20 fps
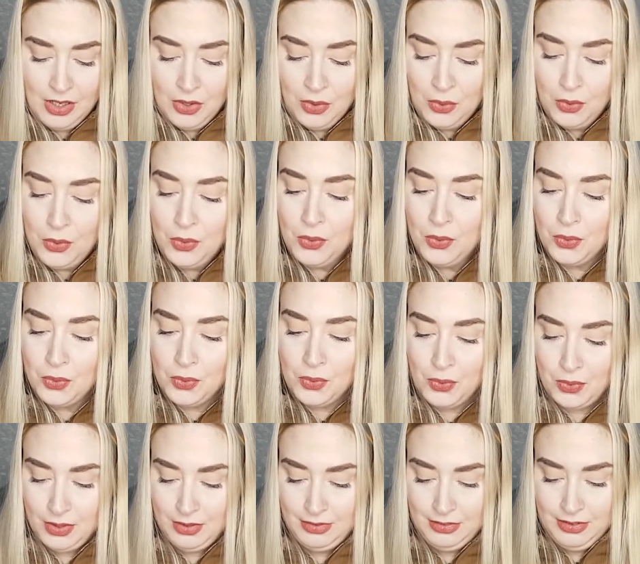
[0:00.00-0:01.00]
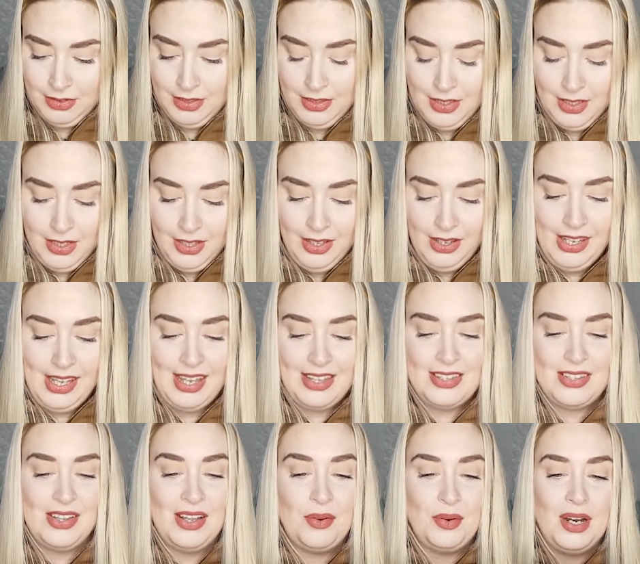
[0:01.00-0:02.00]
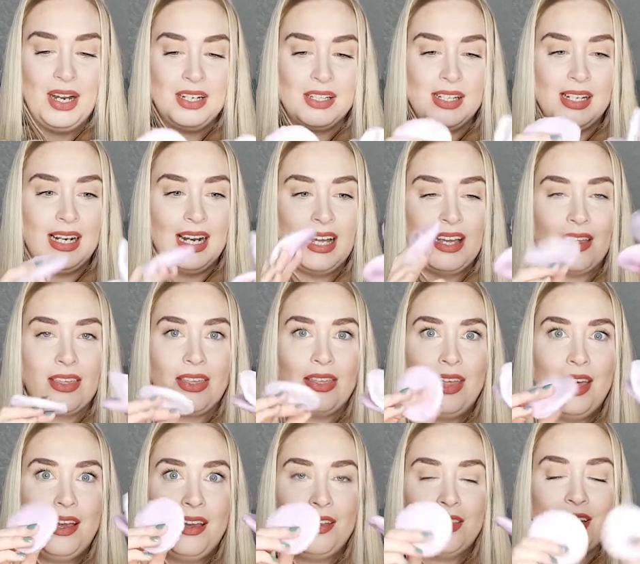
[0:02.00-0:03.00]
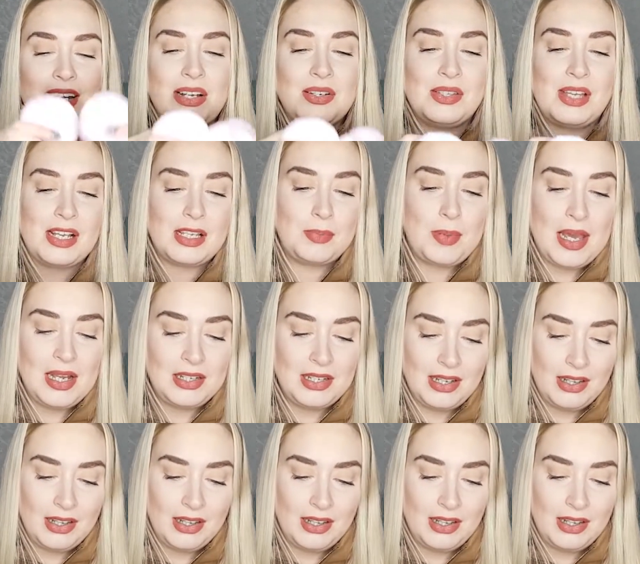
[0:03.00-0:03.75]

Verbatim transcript: Ooh, okay so they were actually like thicker than I was expecting.